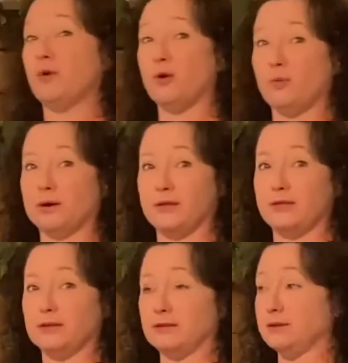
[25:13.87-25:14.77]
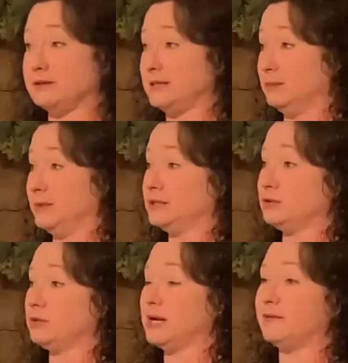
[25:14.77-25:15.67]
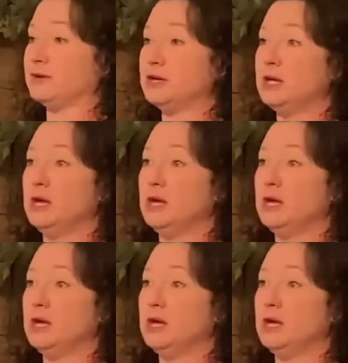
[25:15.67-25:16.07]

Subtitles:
are one of the siblings or whatever,